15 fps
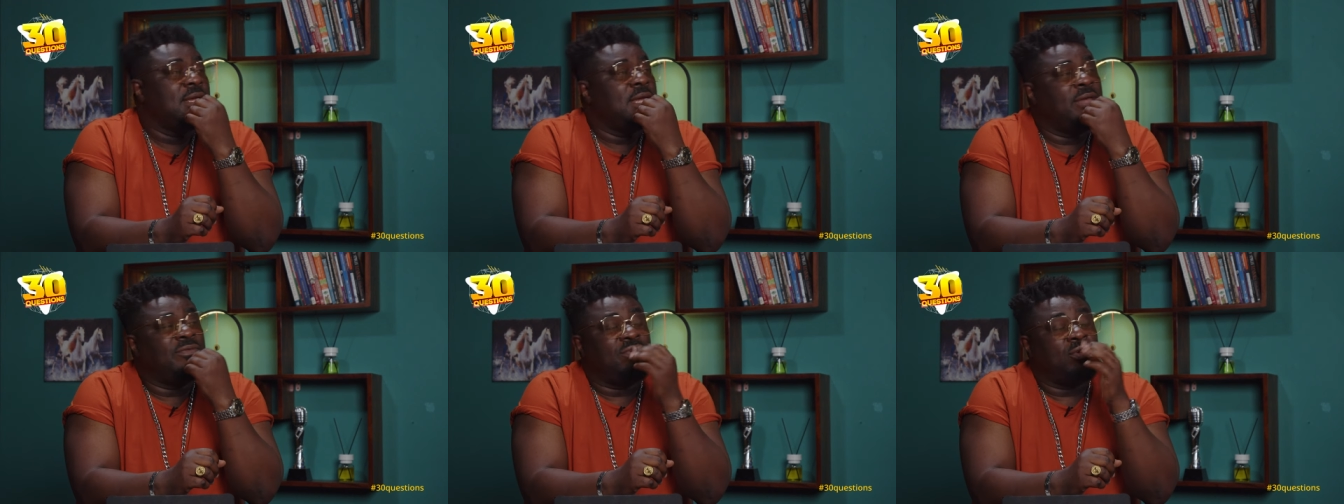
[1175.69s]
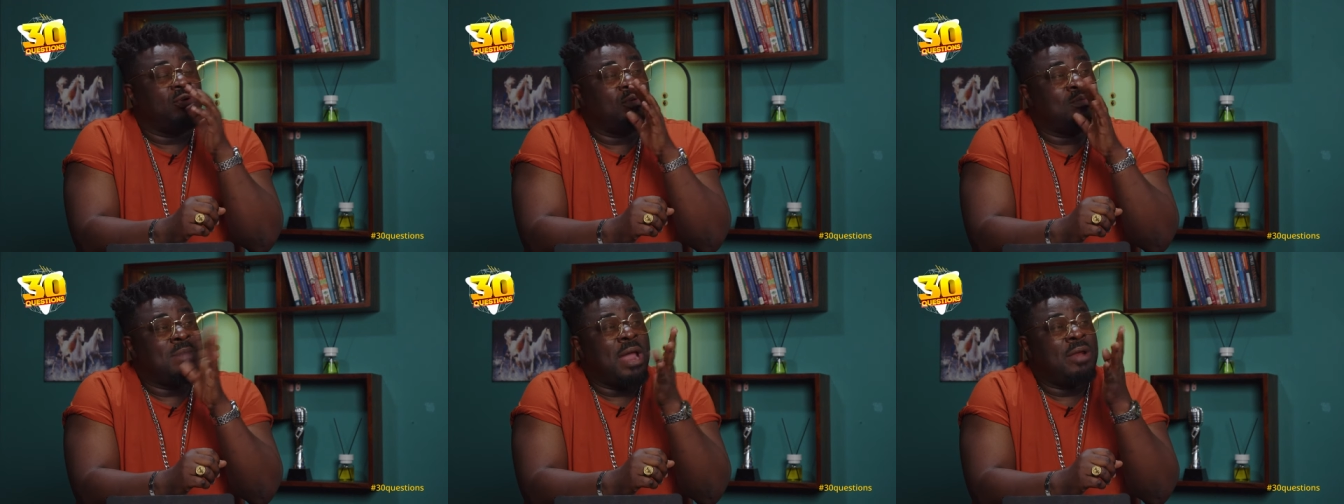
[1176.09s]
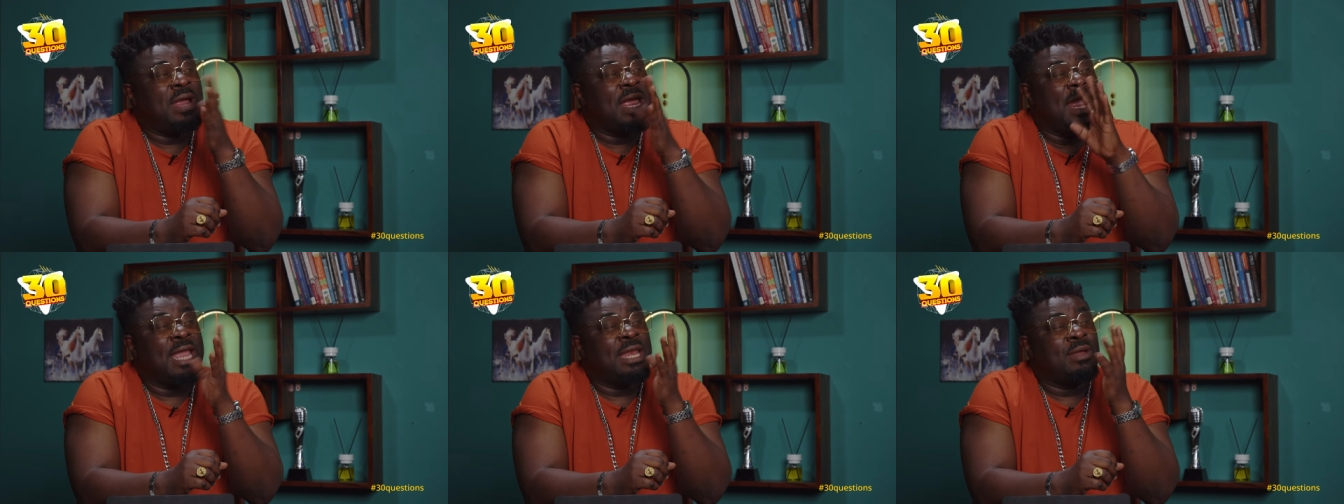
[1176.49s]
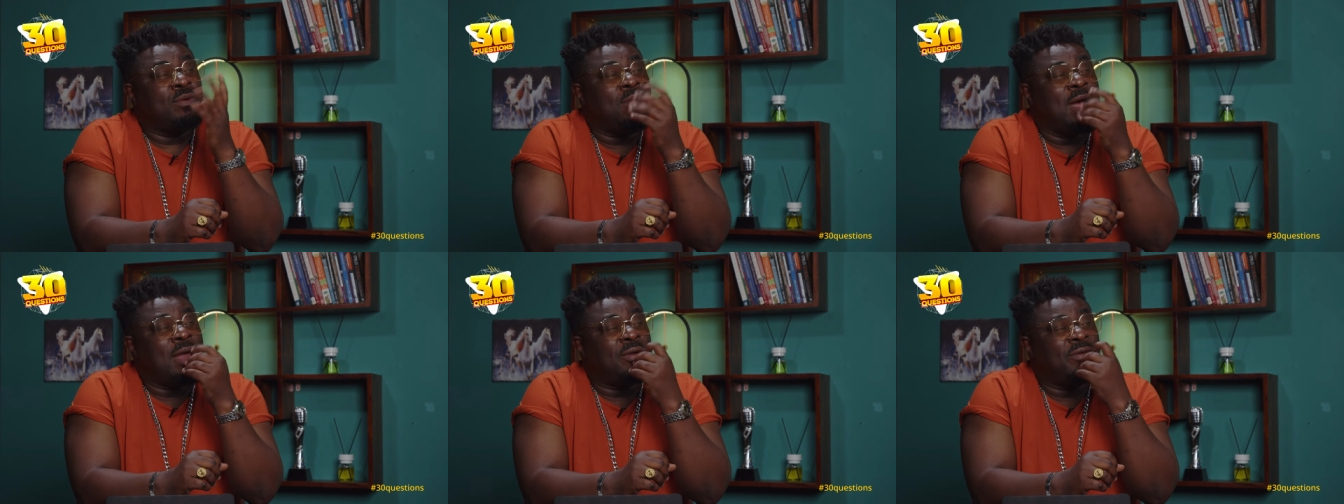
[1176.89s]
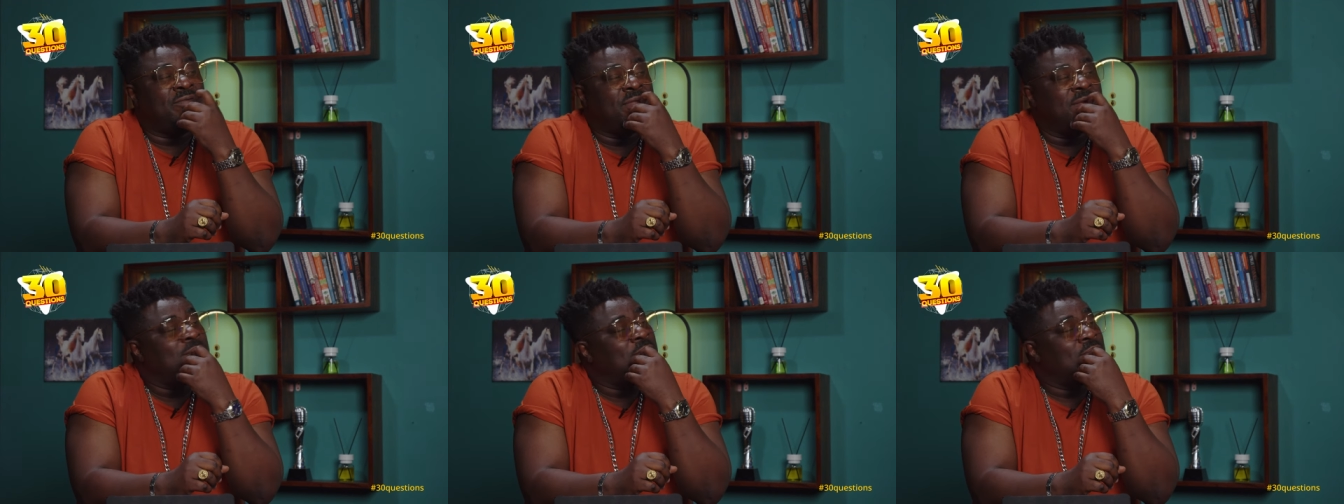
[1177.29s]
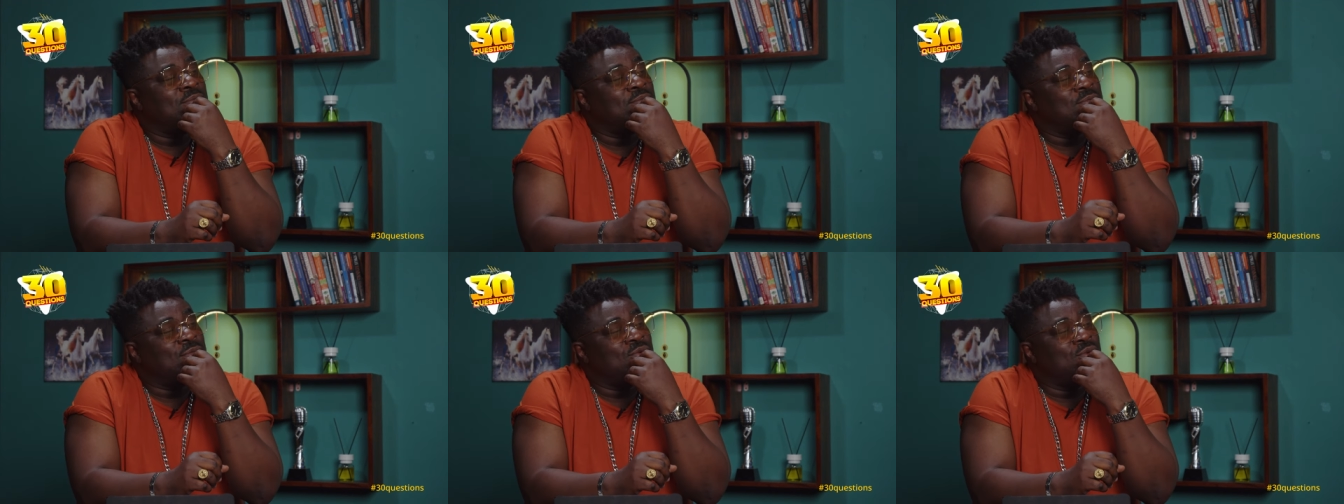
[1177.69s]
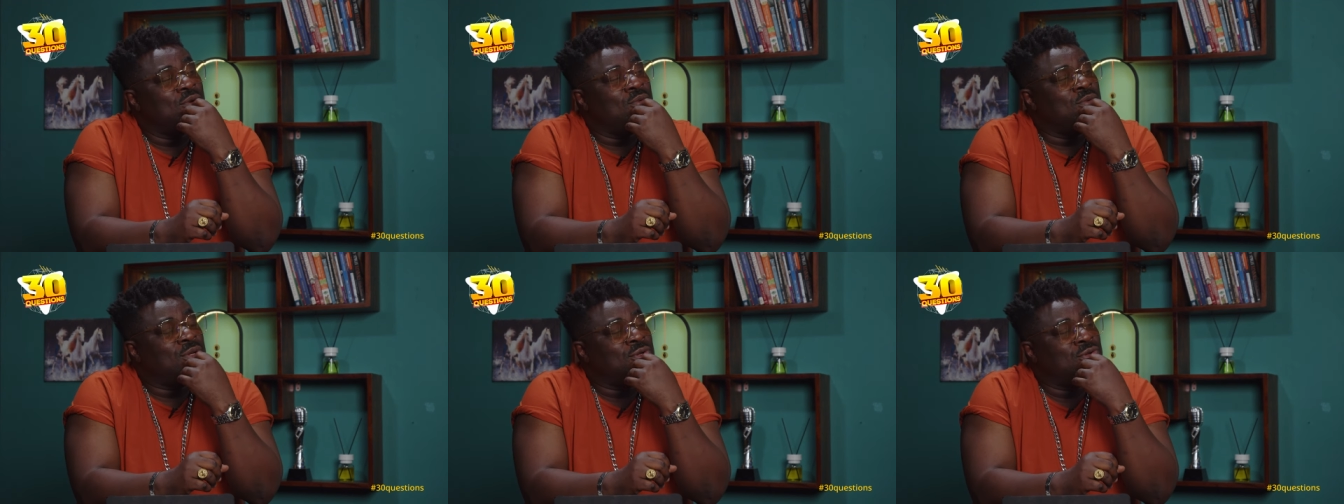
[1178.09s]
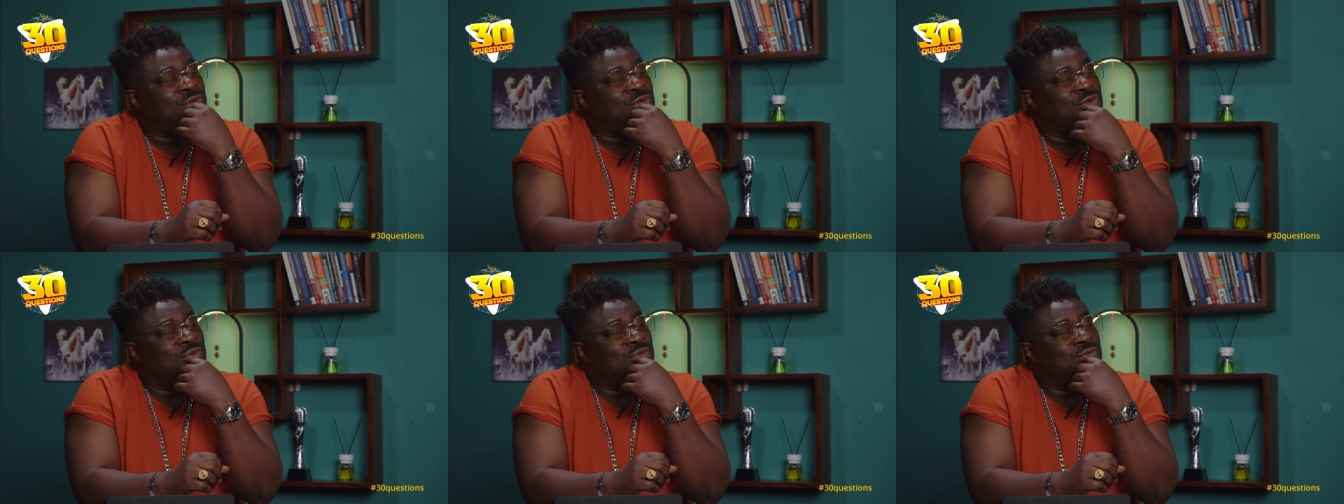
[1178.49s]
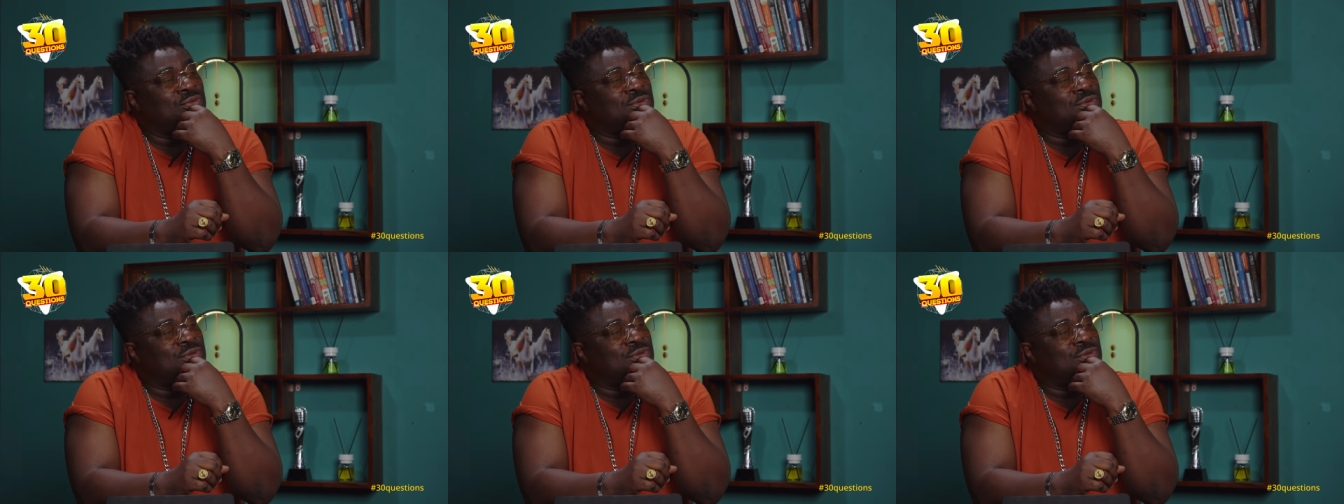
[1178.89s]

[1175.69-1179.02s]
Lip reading: if you could marry any one of them, who would you choose?